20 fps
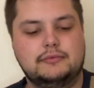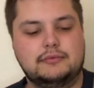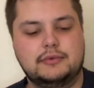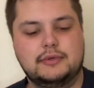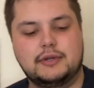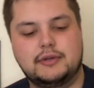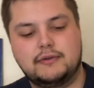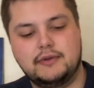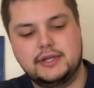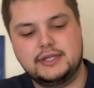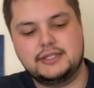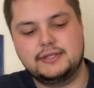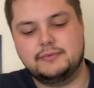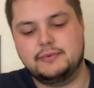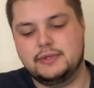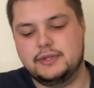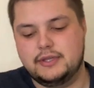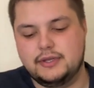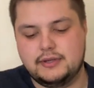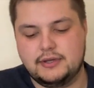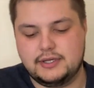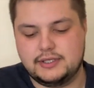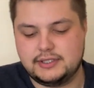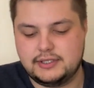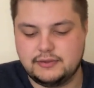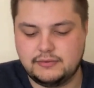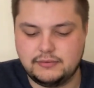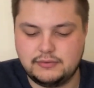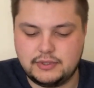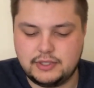greeted with a nice
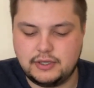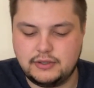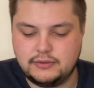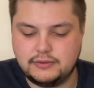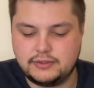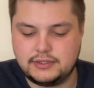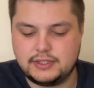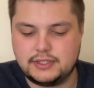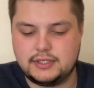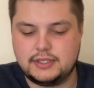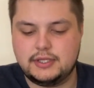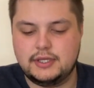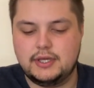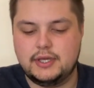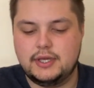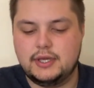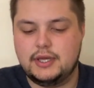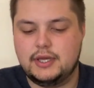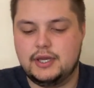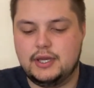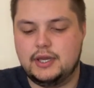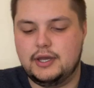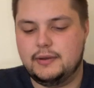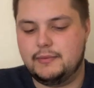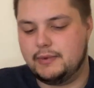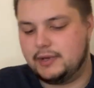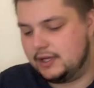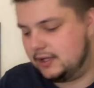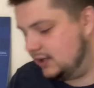little note and the